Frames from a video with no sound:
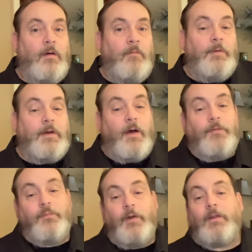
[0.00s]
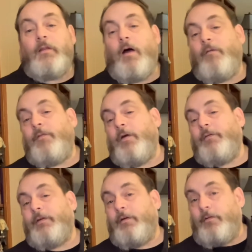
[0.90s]
Because with love, there
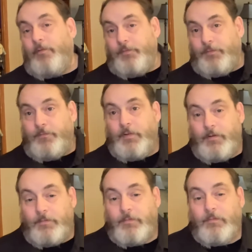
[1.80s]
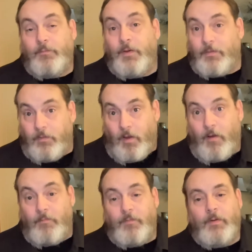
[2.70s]
is inclusiveness. With
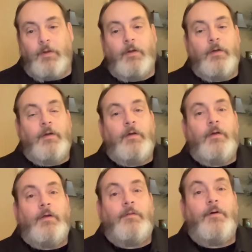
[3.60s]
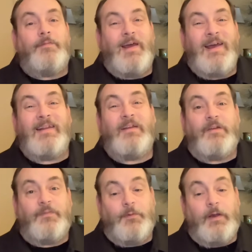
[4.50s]
love, there's
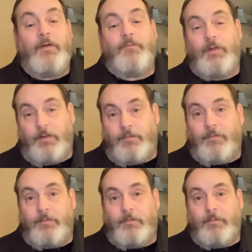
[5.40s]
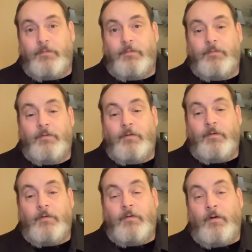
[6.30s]
endless forgiveness.
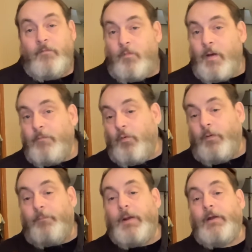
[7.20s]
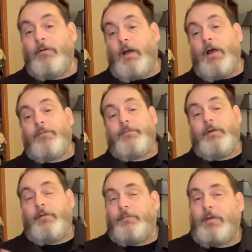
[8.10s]
Remember when Peter asked
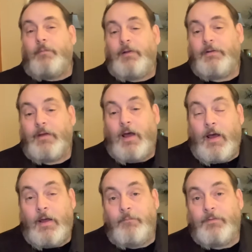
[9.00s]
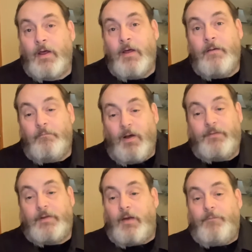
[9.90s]
Jesus, How many times
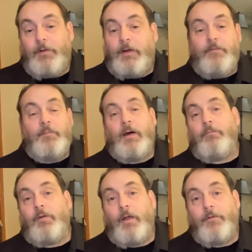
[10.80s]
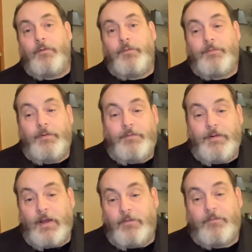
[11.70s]
must I forgive my brother who sins
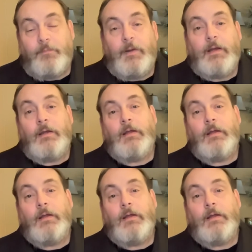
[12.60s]
against me?